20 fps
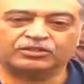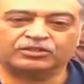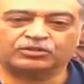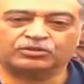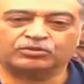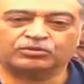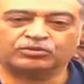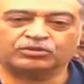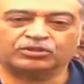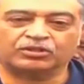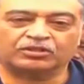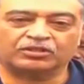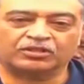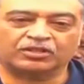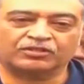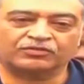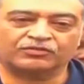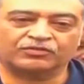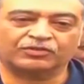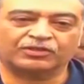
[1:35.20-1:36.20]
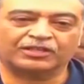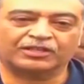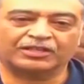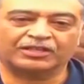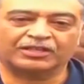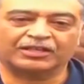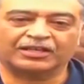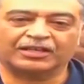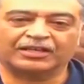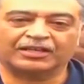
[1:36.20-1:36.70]
is to
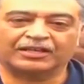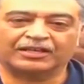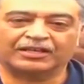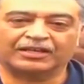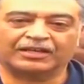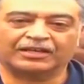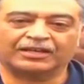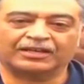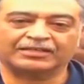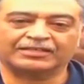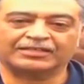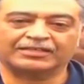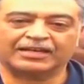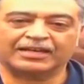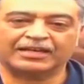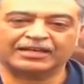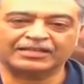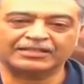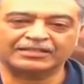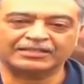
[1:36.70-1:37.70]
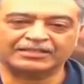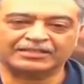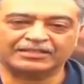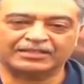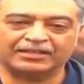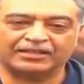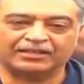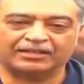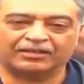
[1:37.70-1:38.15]
successfully excise